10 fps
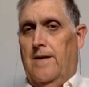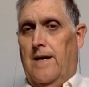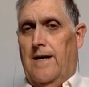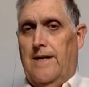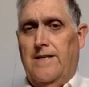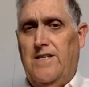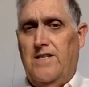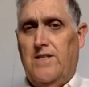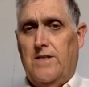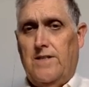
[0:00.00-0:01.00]
Uh, this
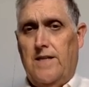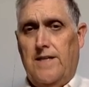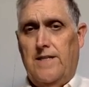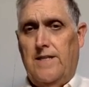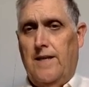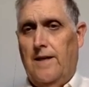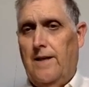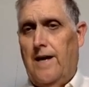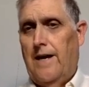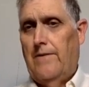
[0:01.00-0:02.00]
is just a single
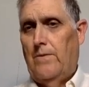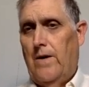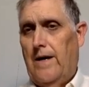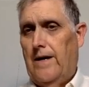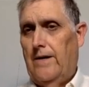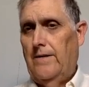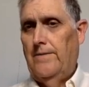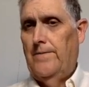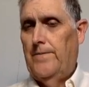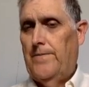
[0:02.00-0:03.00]
line while.
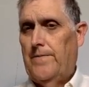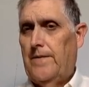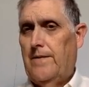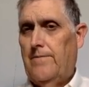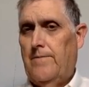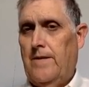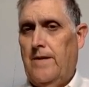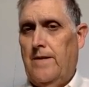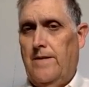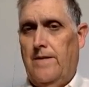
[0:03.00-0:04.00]

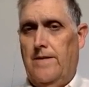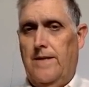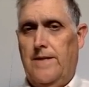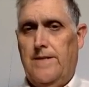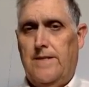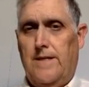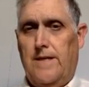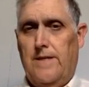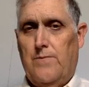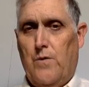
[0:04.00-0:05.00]
This
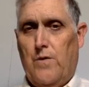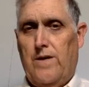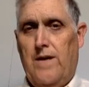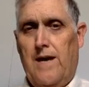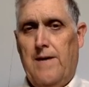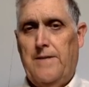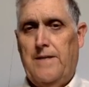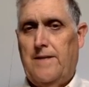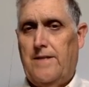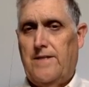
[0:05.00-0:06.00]
is more
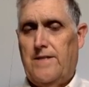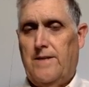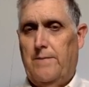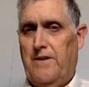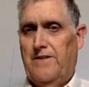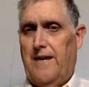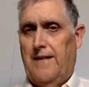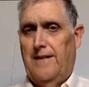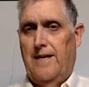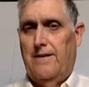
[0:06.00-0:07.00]
common. This is the
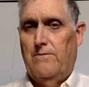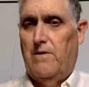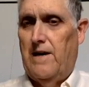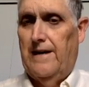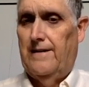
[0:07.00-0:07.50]
multi-line while.